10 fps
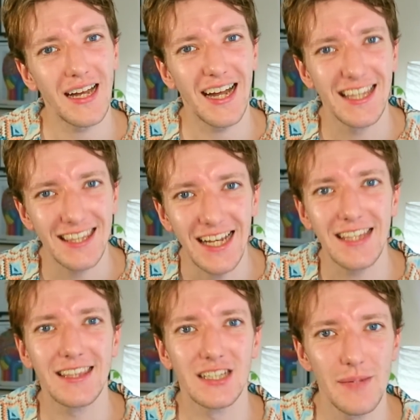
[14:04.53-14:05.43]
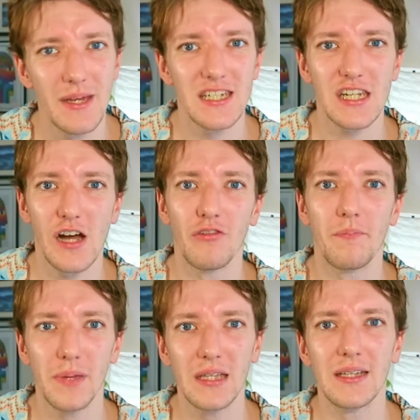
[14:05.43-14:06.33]
I think the limits of
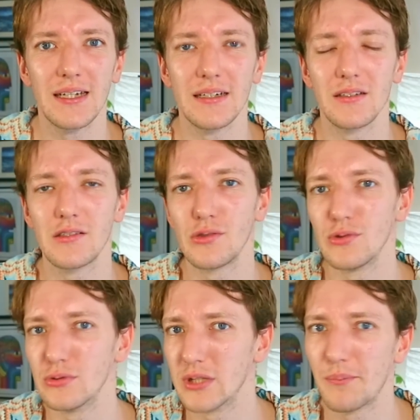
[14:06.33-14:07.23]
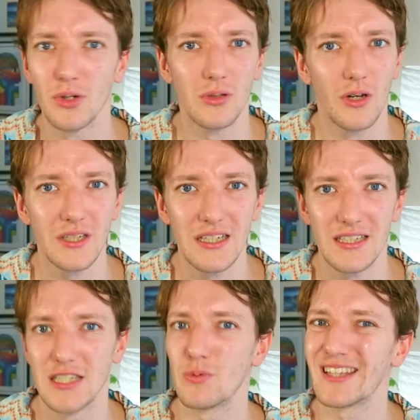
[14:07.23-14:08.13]
appealing to liberal
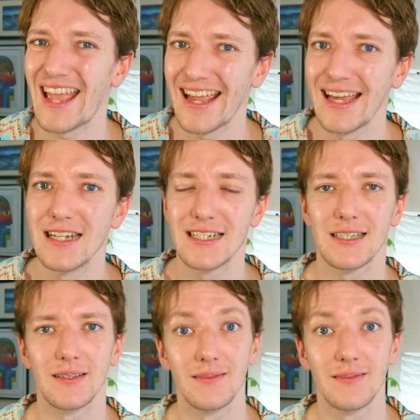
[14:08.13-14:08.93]
audiences with hedged